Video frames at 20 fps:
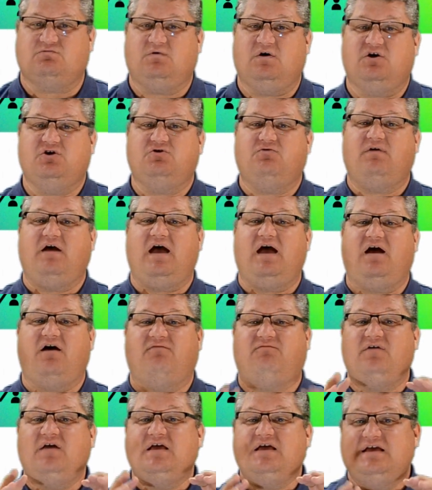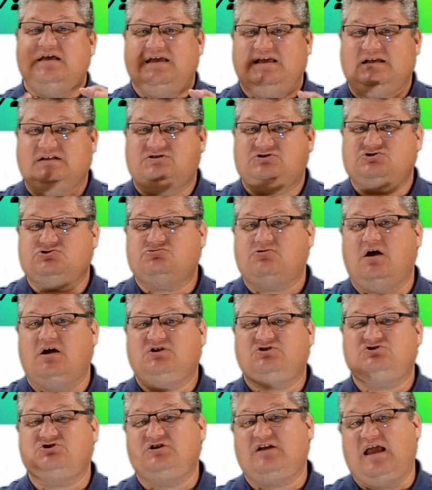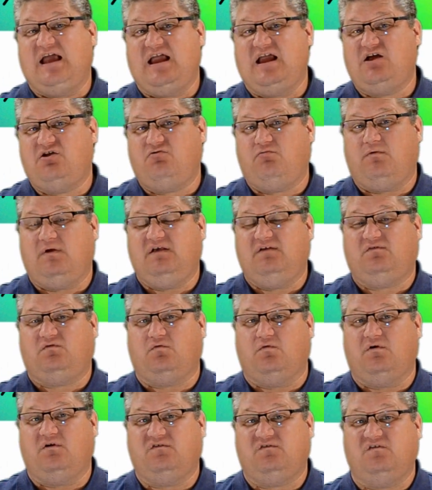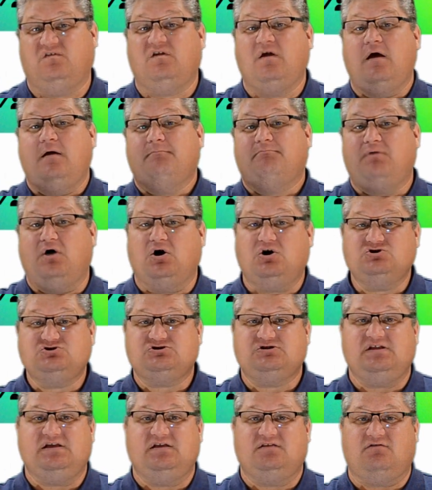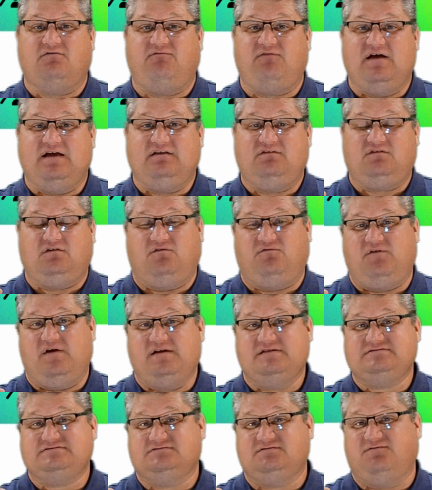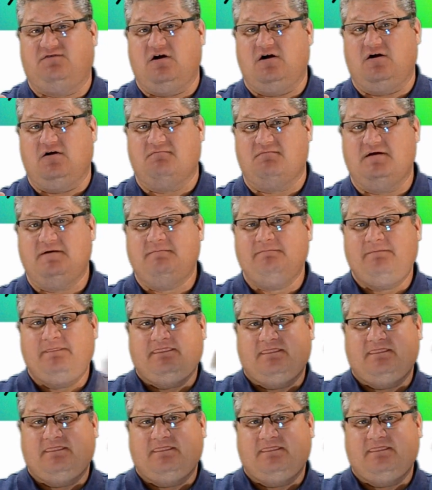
where you have instruction and resources partially in the face-to-face environment